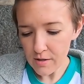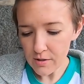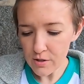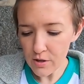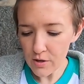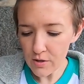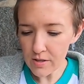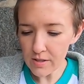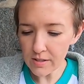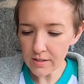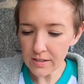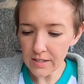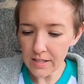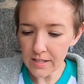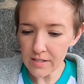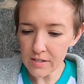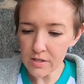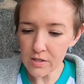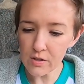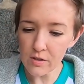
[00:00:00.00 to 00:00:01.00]
Dark
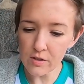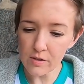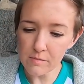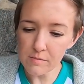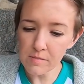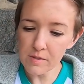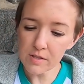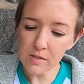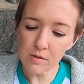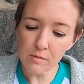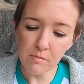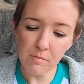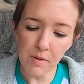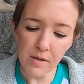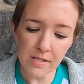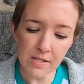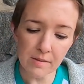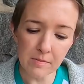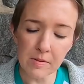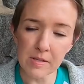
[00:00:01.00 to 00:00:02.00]
Lantern, Mr.
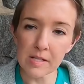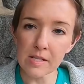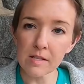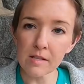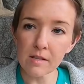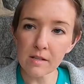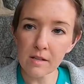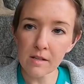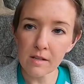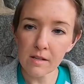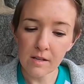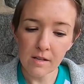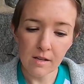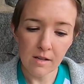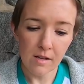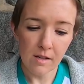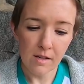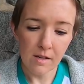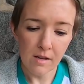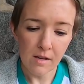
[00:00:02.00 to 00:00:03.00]
Busby,
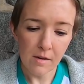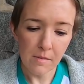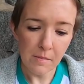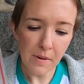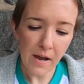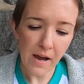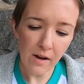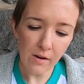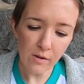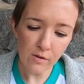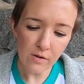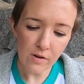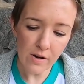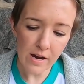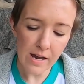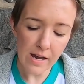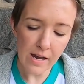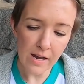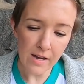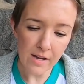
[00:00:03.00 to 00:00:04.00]
Powder
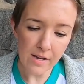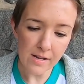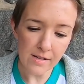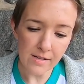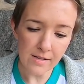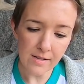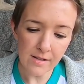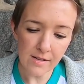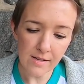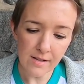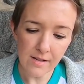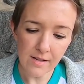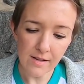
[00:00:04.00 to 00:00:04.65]
Ann.